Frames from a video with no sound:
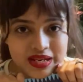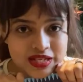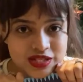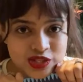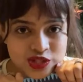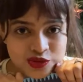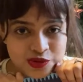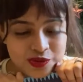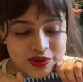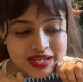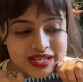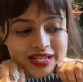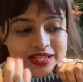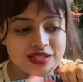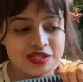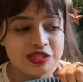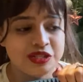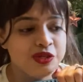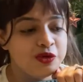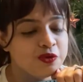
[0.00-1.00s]

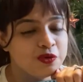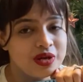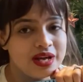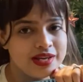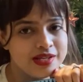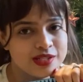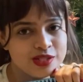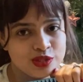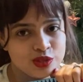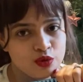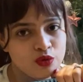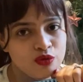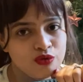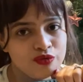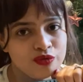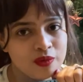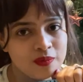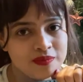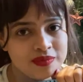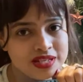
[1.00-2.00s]
stories you guys know
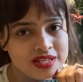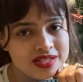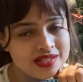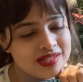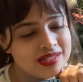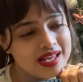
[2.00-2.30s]
from this.